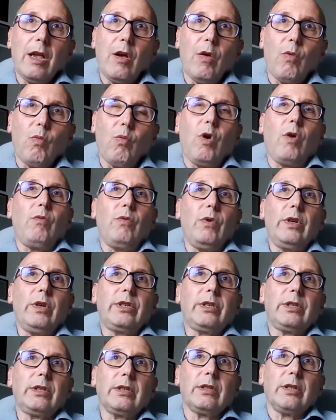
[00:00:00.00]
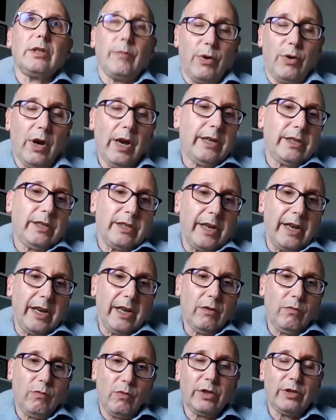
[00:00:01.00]
What was
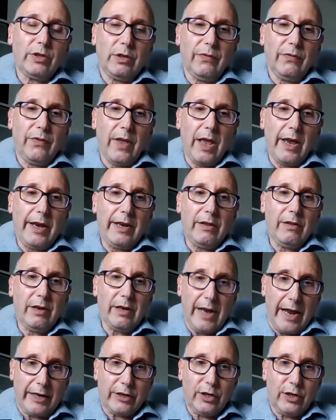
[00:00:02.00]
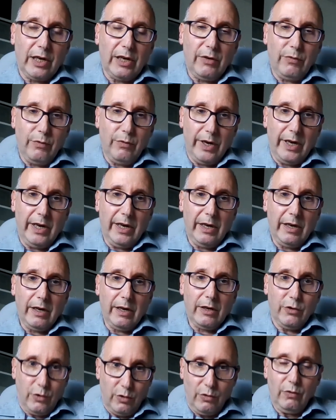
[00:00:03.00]
surprising was to find that actually we
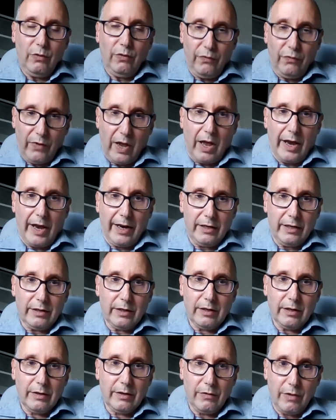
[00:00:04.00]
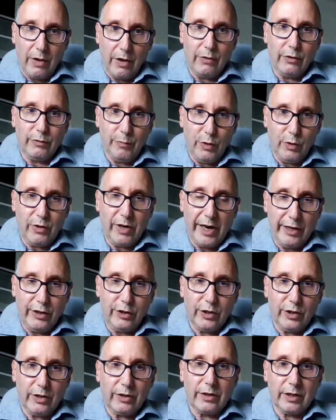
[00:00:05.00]
do find those
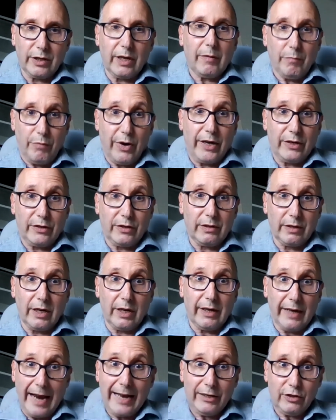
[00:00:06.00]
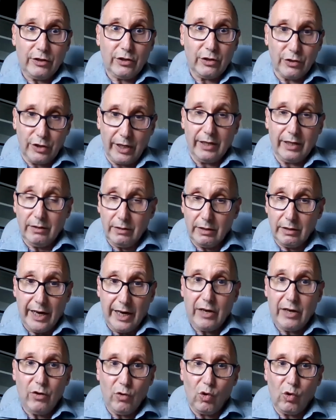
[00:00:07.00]
mutations present in cancer genes
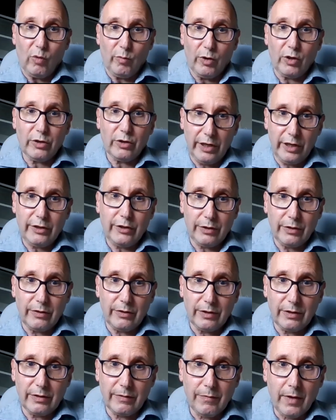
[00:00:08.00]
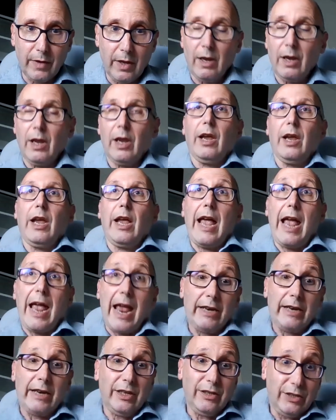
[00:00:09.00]
in normal tissues.
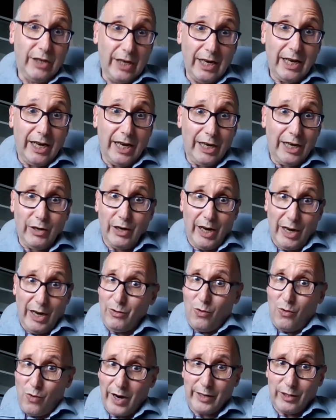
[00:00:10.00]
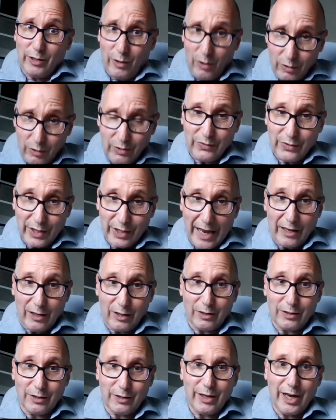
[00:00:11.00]
And indeed, in quite a lot of
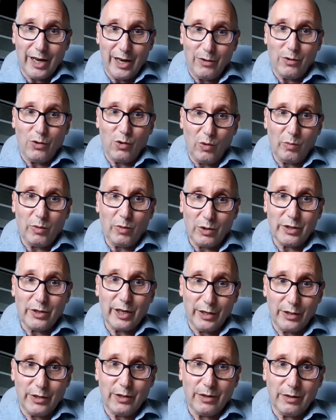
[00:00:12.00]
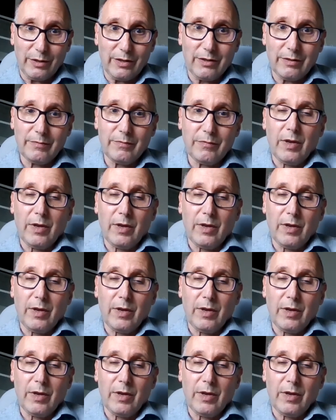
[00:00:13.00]
cells in normal tissues.